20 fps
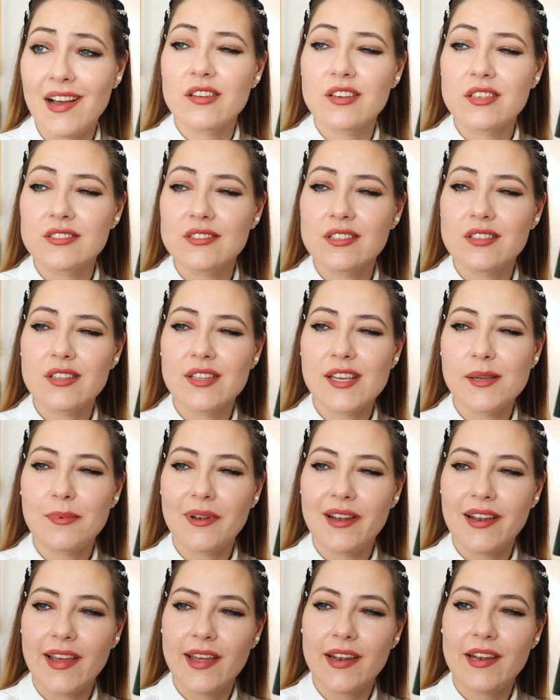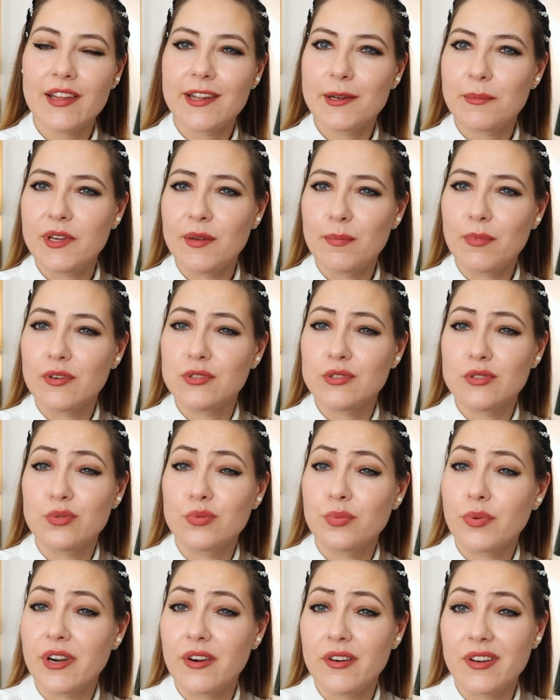because they plan that people do
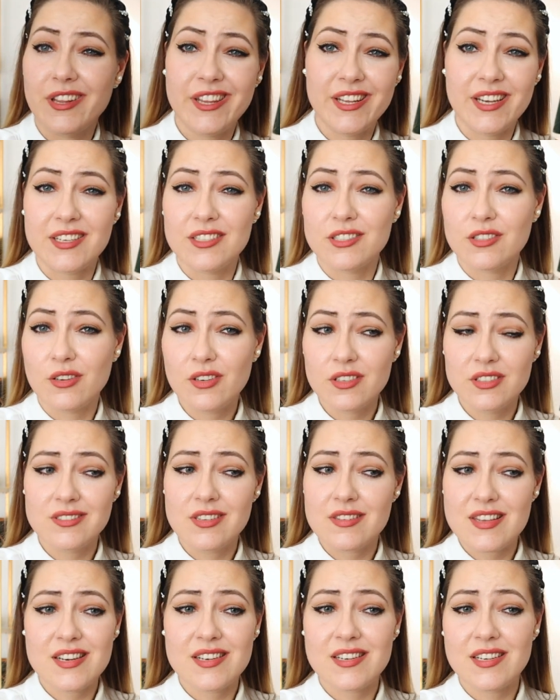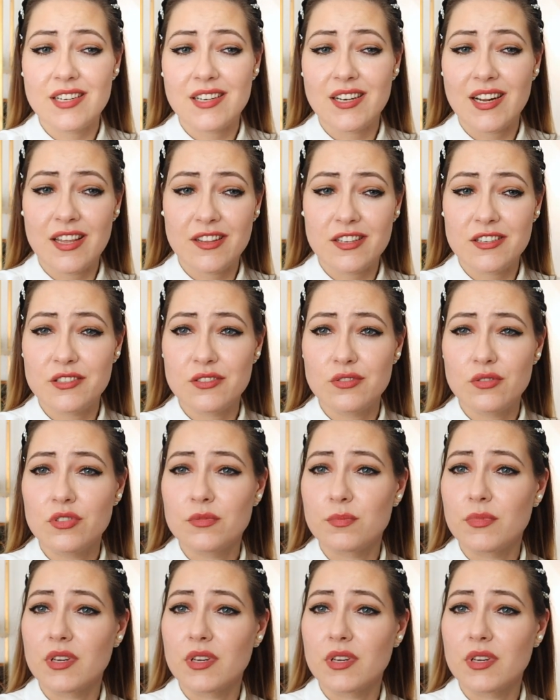wear thicker socks than in other shoes,